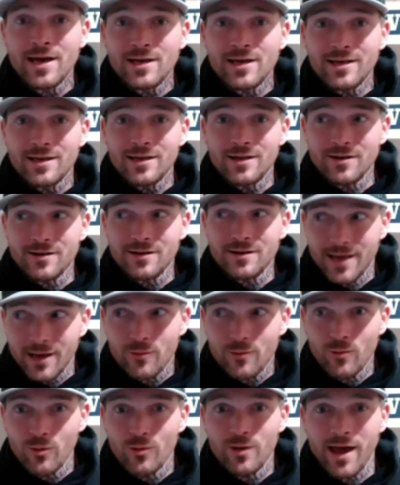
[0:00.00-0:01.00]
your
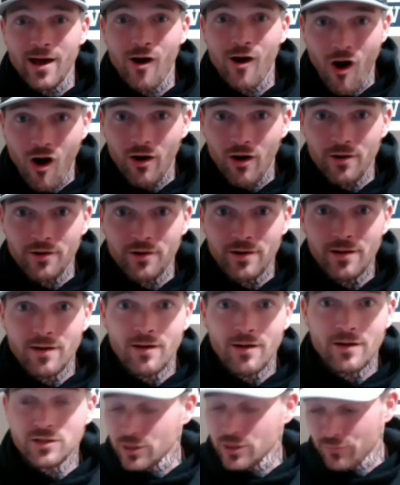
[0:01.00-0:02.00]
dick will get hard
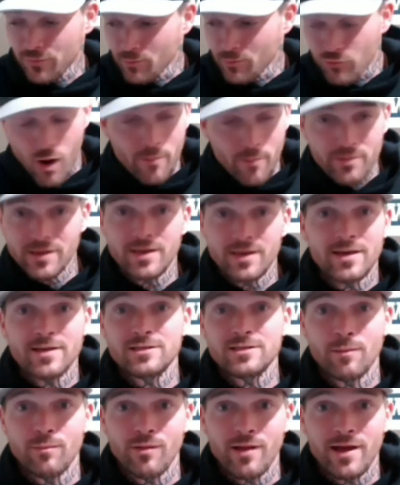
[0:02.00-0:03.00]
just from rubbing
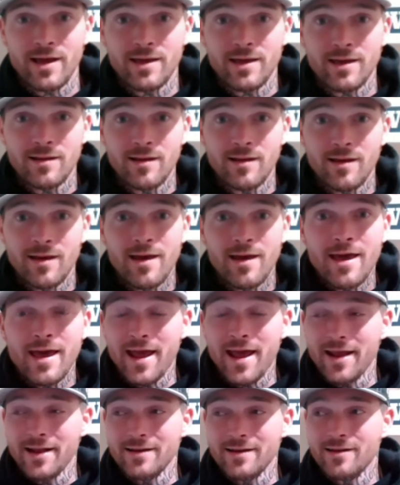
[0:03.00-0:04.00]
against the blanket.
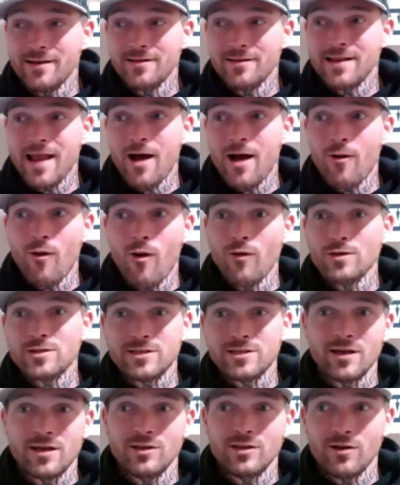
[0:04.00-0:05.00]
And now all of a
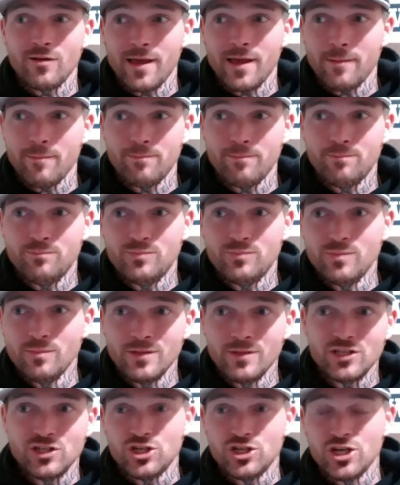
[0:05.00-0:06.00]
sudden you're like
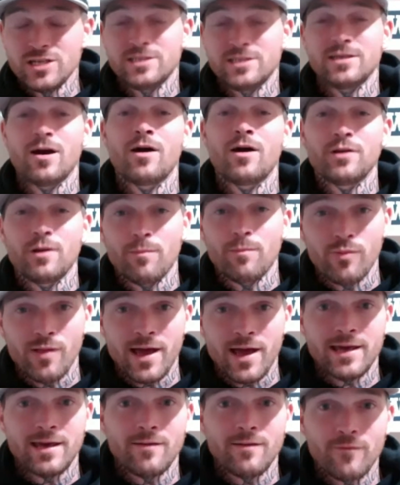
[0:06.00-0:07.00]
jizzing on your
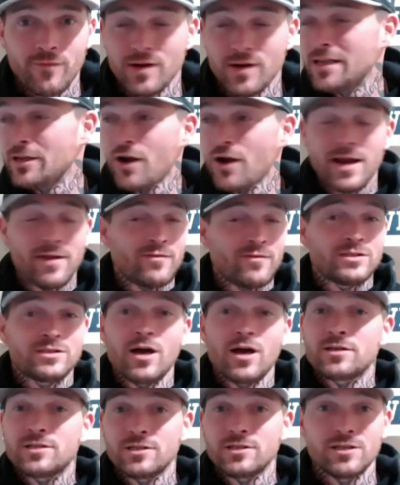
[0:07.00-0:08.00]
blanket for you're not even
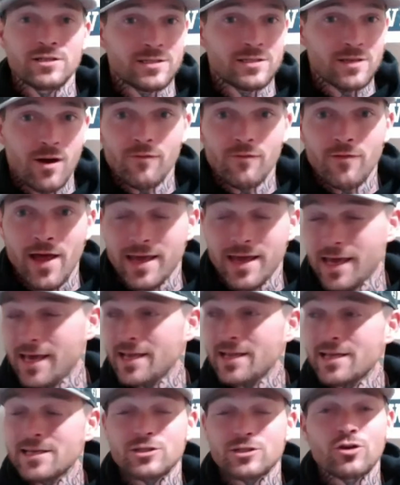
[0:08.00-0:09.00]
touching yourself. Like
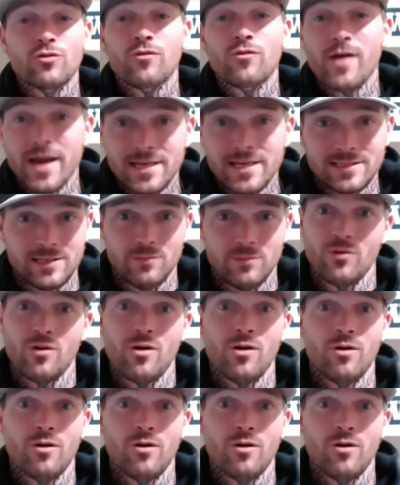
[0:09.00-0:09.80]
it is crazy, bro.